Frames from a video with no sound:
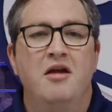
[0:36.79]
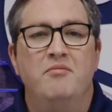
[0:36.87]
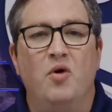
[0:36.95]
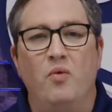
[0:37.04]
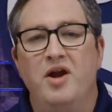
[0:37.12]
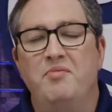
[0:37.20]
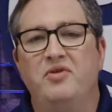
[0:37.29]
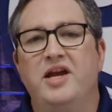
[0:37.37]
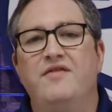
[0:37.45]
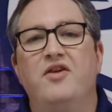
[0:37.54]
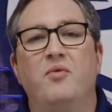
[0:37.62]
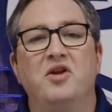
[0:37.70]
But we
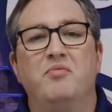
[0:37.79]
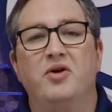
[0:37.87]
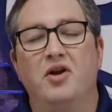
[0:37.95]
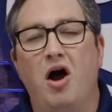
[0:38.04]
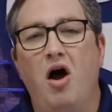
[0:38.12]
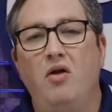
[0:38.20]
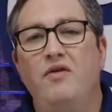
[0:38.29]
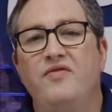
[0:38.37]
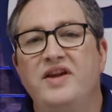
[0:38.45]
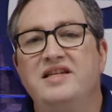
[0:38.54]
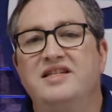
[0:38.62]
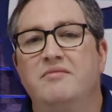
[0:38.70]
believe that when you put all of
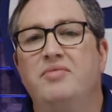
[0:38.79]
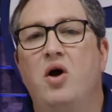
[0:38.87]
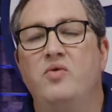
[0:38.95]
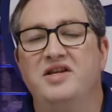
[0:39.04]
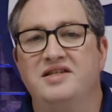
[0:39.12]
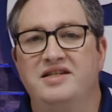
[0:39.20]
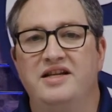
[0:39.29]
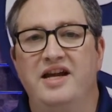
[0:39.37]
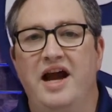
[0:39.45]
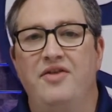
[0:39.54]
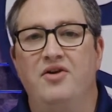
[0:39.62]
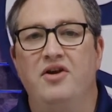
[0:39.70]
these components
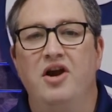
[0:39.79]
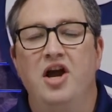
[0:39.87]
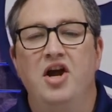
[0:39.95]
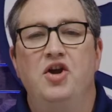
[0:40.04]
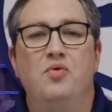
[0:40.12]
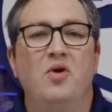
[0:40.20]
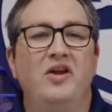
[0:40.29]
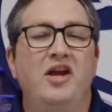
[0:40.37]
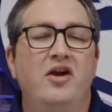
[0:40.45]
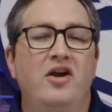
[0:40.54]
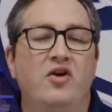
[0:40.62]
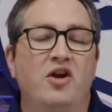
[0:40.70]
together, you're
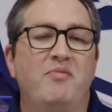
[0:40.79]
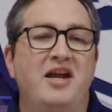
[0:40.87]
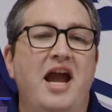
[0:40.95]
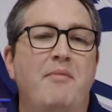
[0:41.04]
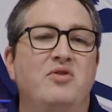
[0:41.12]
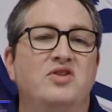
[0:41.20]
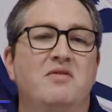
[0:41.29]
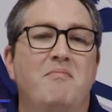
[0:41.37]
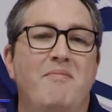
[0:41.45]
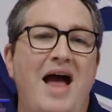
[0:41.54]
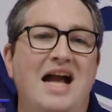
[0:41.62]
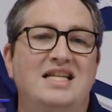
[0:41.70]
really going to be able to
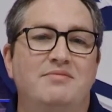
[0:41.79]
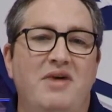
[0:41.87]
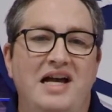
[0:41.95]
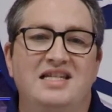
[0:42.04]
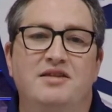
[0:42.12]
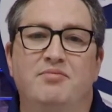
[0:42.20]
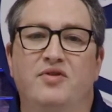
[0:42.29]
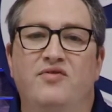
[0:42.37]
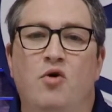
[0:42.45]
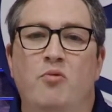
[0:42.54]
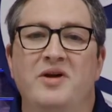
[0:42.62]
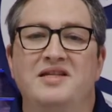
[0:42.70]
maximize the
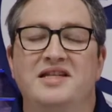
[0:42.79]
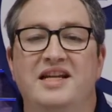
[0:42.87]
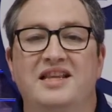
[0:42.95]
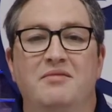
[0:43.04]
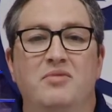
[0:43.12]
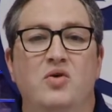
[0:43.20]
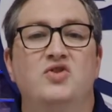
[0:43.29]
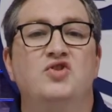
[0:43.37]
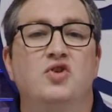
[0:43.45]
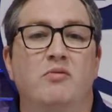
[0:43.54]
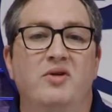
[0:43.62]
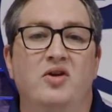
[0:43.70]
performance and get the most
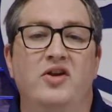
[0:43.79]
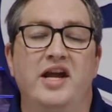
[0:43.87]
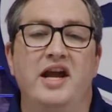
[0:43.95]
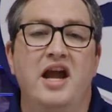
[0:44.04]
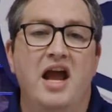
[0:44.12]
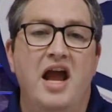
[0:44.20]
durability